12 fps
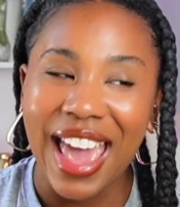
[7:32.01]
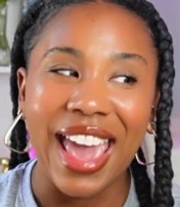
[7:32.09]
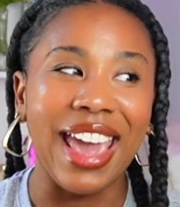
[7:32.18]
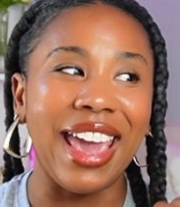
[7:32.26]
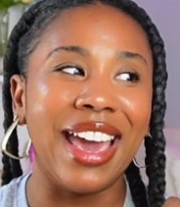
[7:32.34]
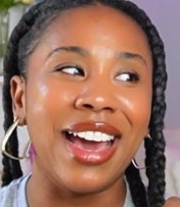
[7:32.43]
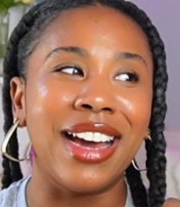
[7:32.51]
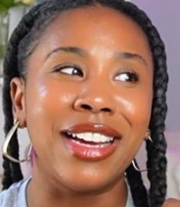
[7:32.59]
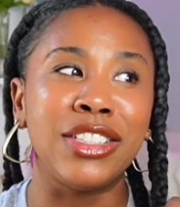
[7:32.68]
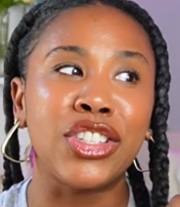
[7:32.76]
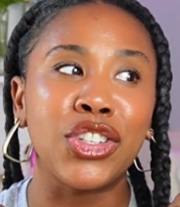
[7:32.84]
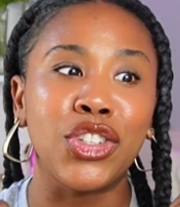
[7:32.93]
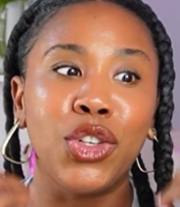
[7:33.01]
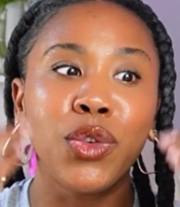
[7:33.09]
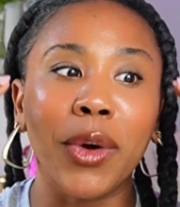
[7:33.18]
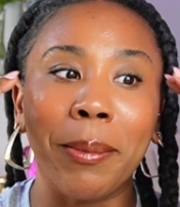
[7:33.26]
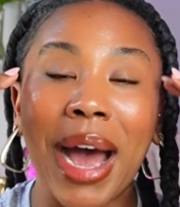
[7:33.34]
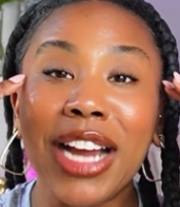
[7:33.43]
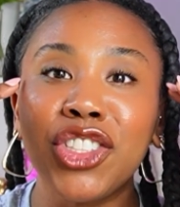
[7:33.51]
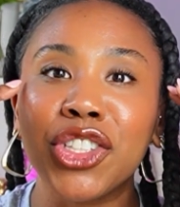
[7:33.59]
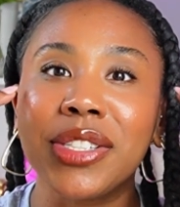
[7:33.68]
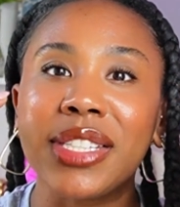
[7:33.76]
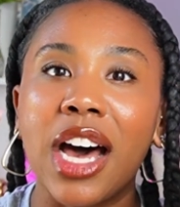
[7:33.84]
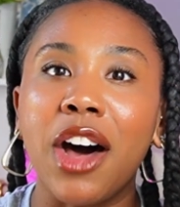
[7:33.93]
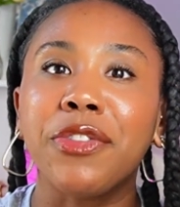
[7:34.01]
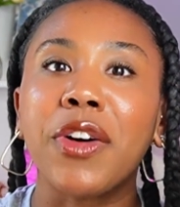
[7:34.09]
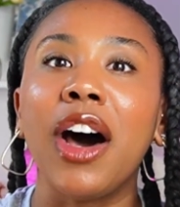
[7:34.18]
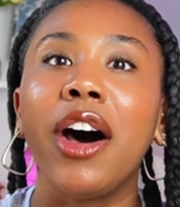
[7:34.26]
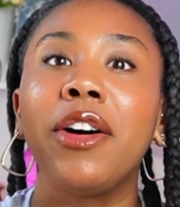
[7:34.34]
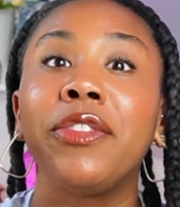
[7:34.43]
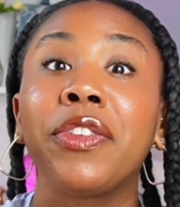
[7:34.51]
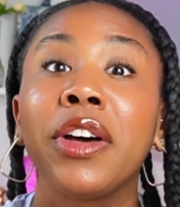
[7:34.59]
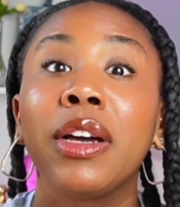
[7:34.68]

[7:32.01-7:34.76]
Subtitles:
and you remind yourself of